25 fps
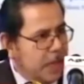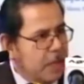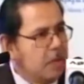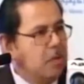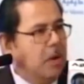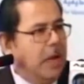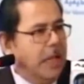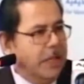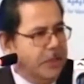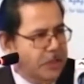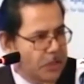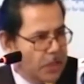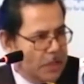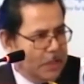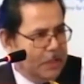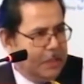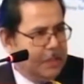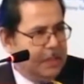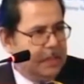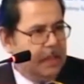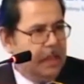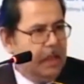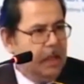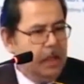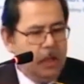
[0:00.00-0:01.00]

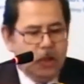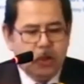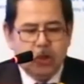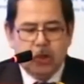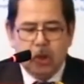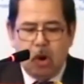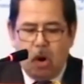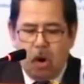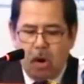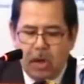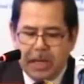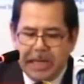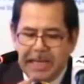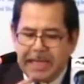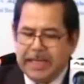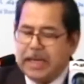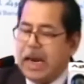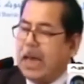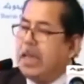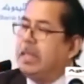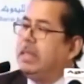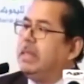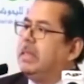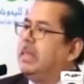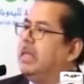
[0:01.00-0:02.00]
regulations. So only
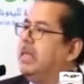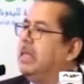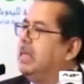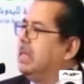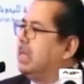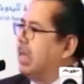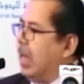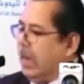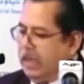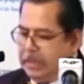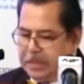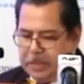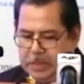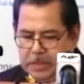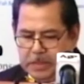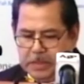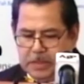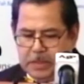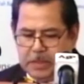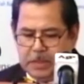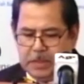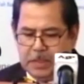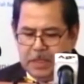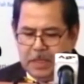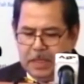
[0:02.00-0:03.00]
19
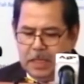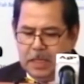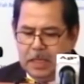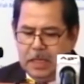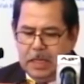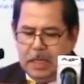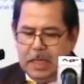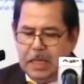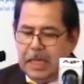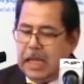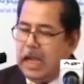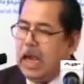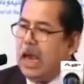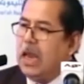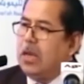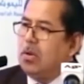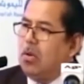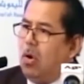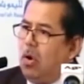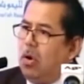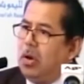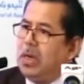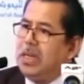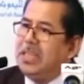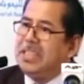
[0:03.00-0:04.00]
countries. And
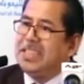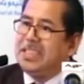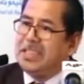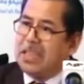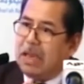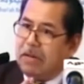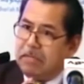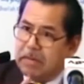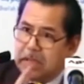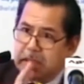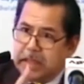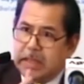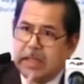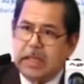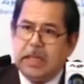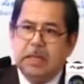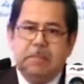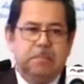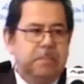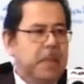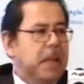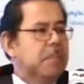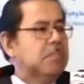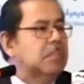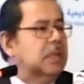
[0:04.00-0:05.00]
only
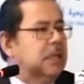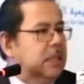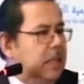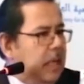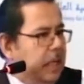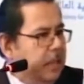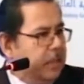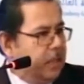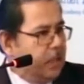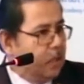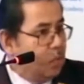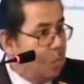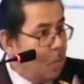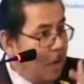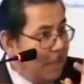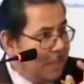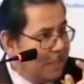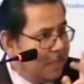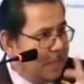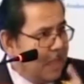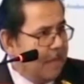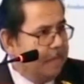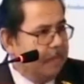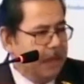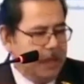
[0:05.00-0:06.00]
17 member countries,
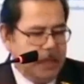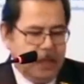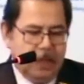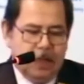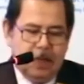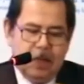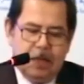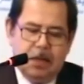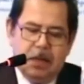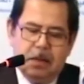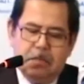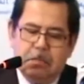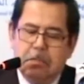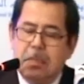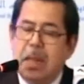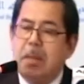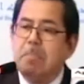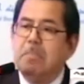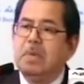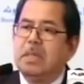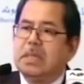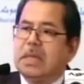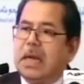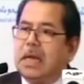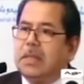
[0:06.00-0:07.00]
17
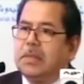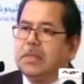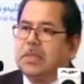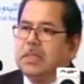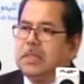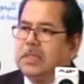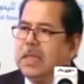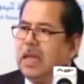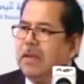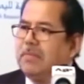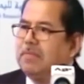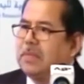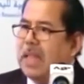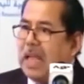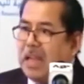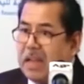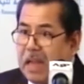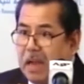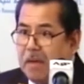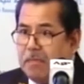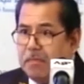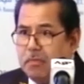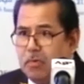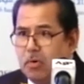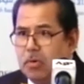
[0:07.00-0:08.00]
member countries have
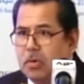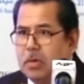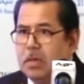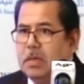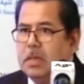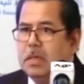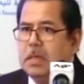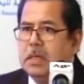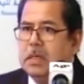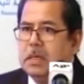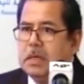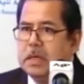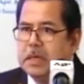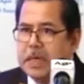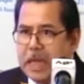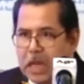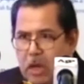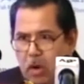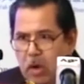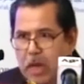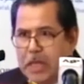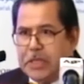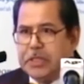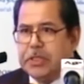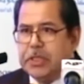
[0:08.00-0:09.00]
takaful
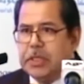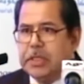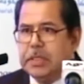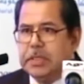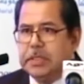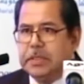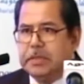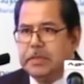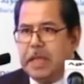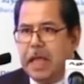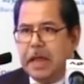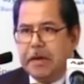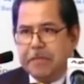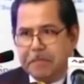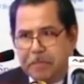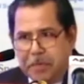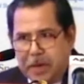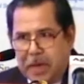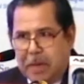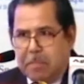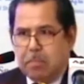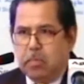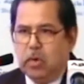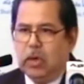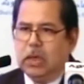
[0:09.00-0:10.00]
regulations and
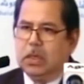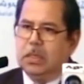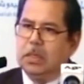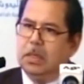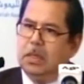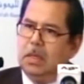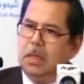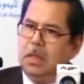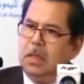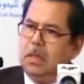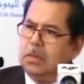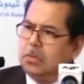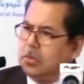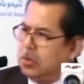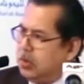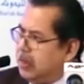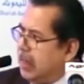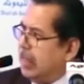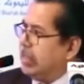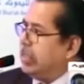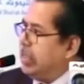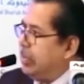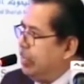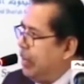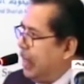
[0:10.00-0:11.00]
framework. So
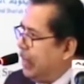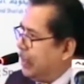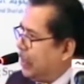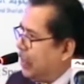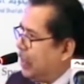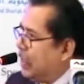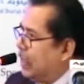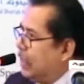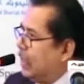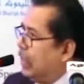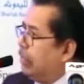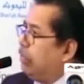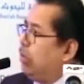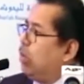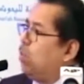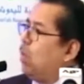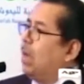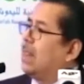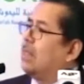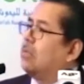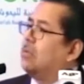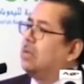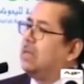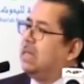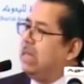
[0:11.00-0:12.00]
just imagine if you
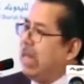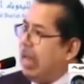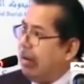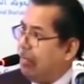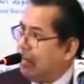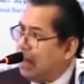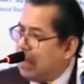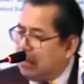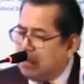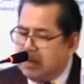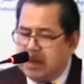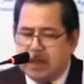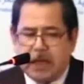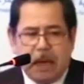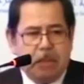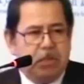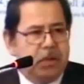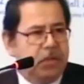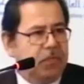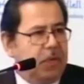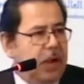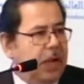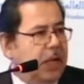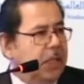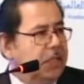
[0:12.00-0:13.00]
want to develop
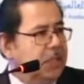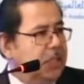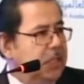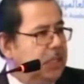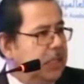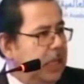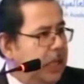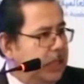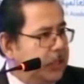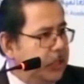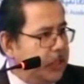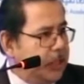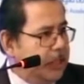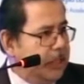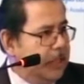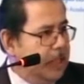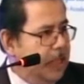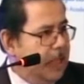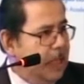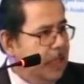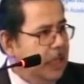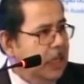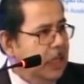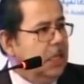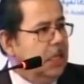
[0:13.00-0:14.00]
Islamic finance industry
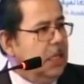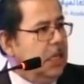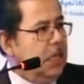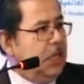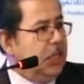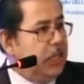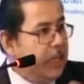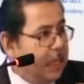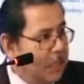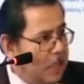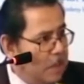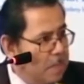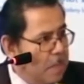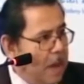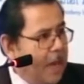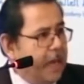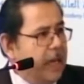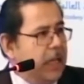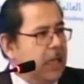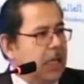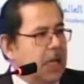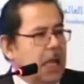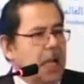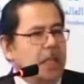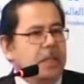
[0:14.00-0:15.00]
in the
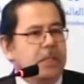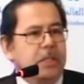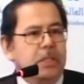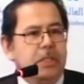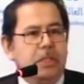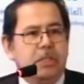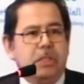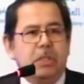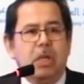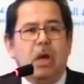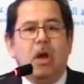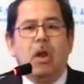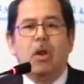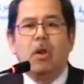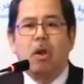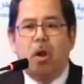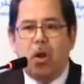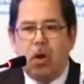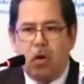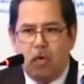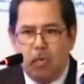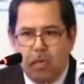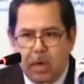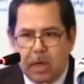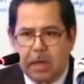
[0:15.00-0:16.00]
remaining countries, a lot
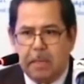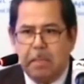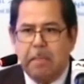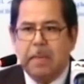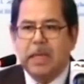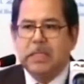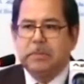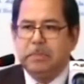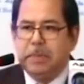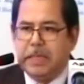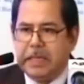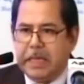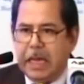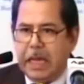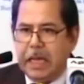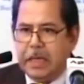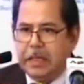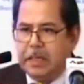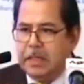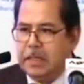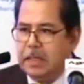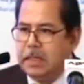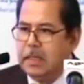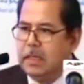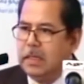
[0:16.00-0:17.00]
of work must be
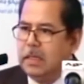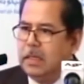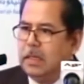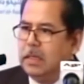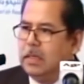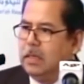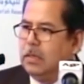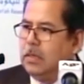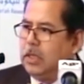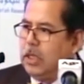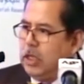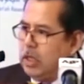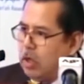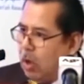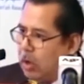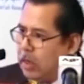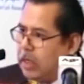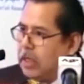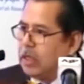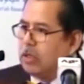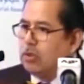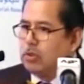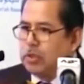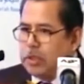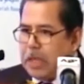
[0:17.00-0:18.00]
done in
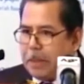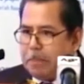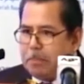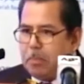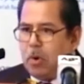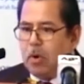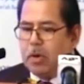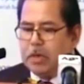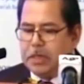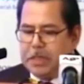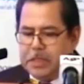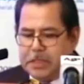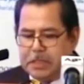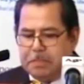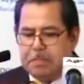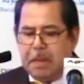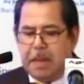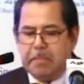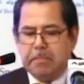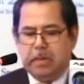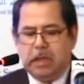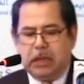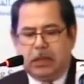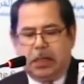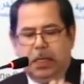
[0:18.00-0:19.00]
order to support these
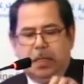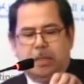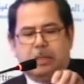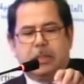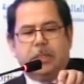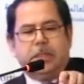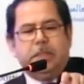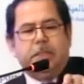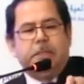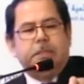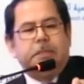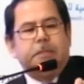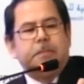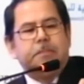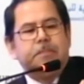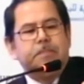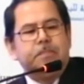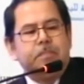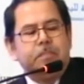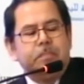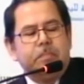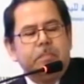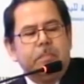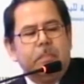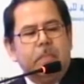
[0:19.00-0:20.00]
member countries.
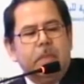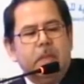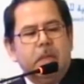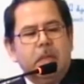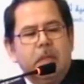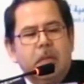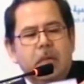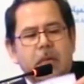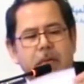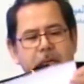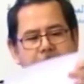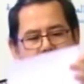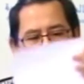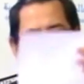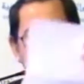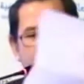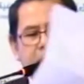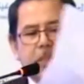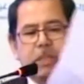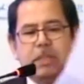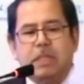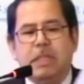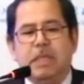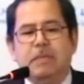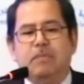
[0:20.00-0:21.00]

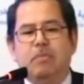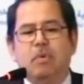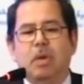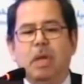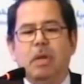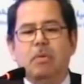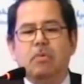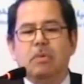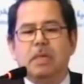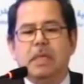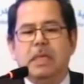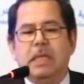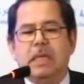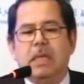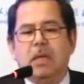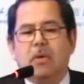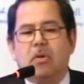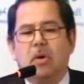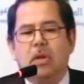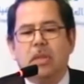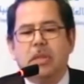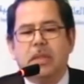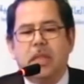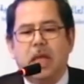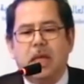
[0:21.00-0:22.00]
Next, if we look in the
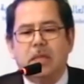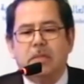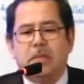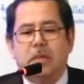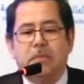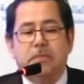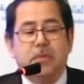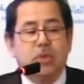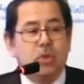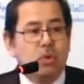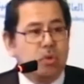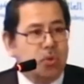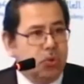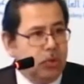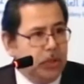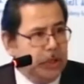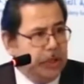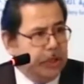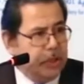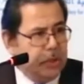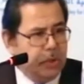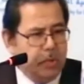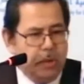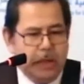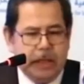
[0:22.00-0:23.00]
context of sukuk
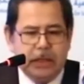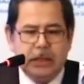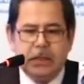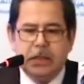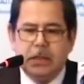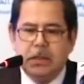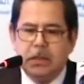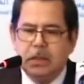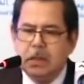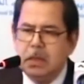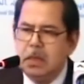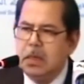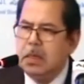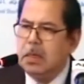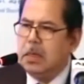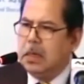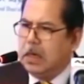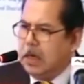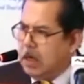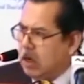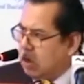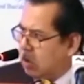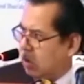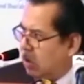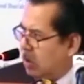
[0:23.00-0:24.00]
issuance,
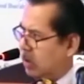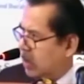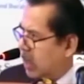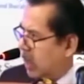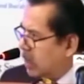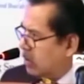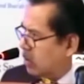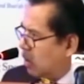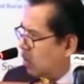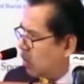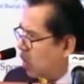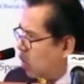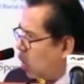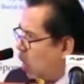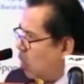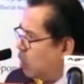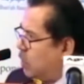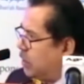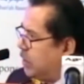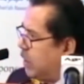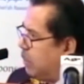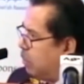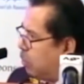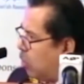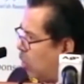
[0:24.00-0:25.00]
in the context of what we
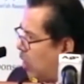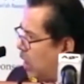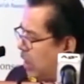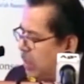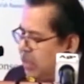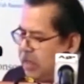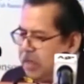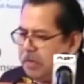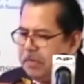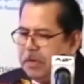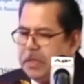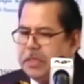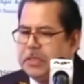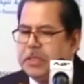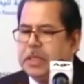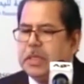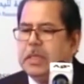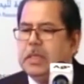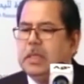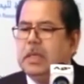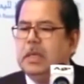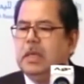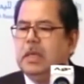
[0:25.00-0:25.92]
say product innovation,